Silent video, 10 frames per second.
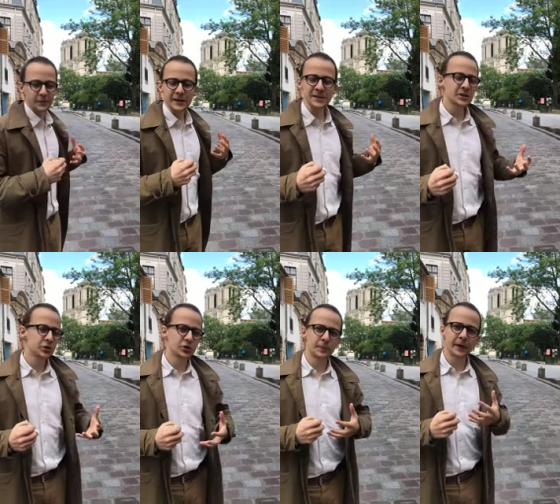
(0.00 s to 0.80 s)
amazing
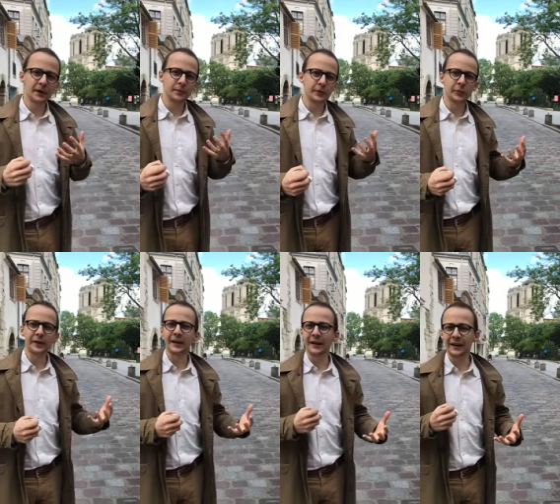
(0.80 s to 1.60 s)
church built between
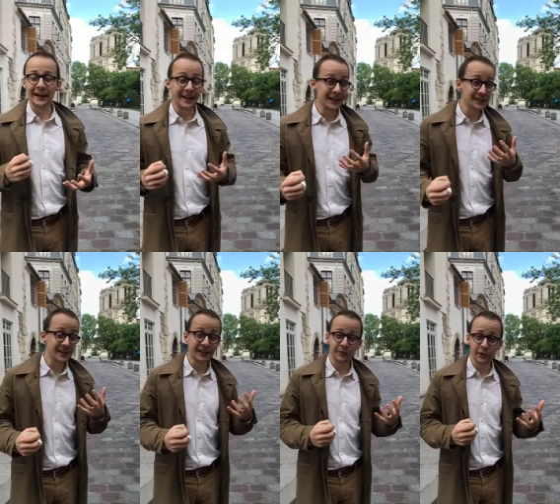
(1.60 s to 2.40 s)
the late
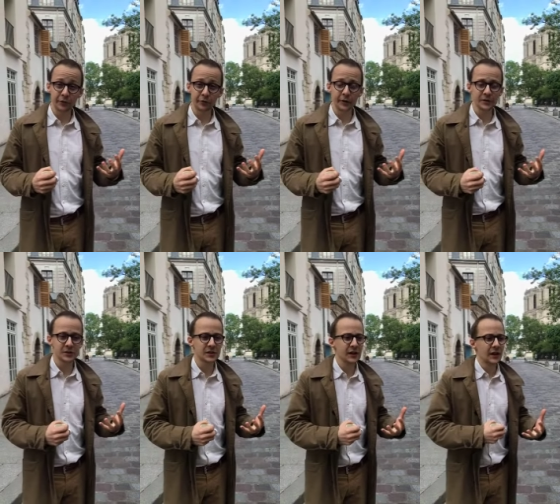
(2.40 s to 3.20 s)
eleven hundreds,
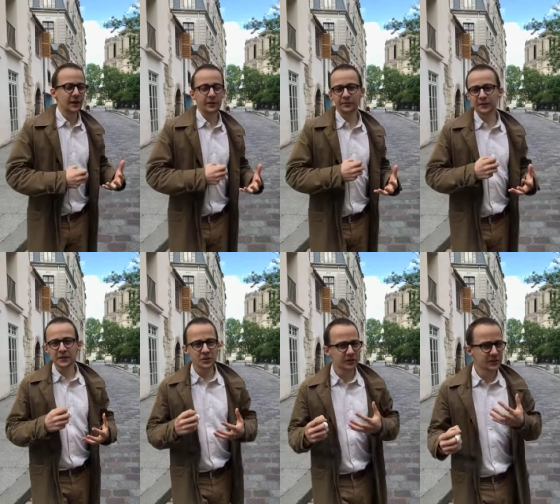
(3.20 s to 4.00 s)
uh,
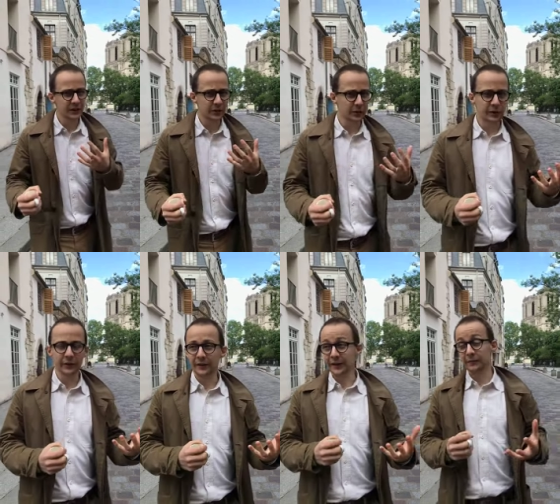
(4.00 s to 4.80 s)
finished until
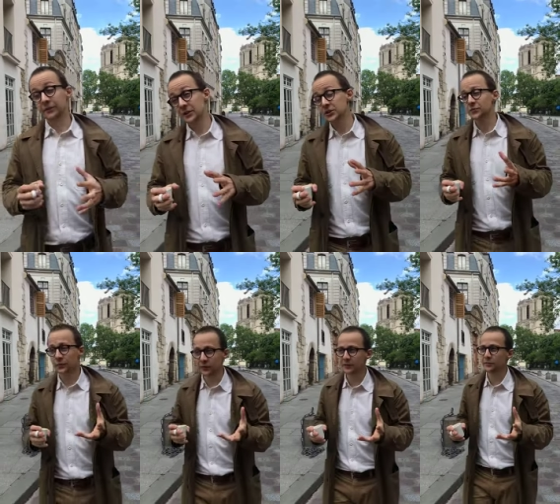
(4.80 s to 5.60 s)
the like finished thirteen